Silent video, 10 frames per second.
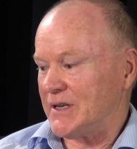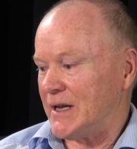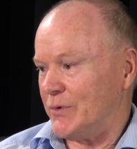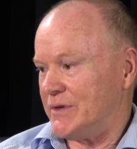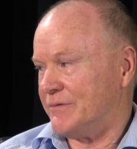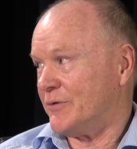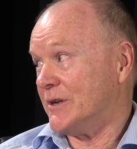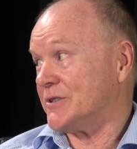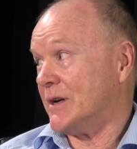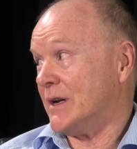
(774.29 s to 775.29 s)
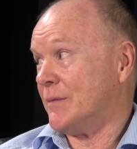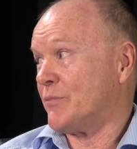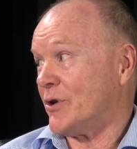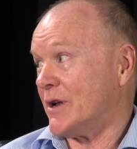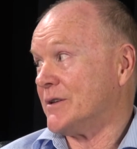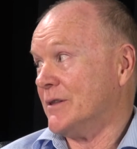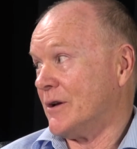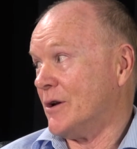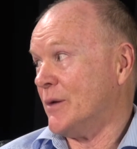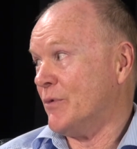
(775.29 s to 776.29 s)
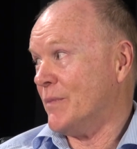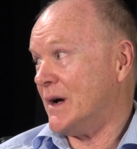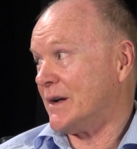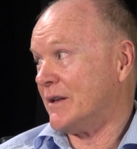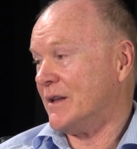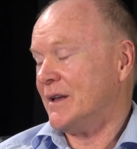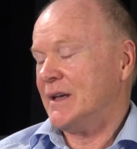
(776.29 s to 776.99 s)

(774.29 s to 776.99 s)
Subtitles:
how we differentiate our product in the global market,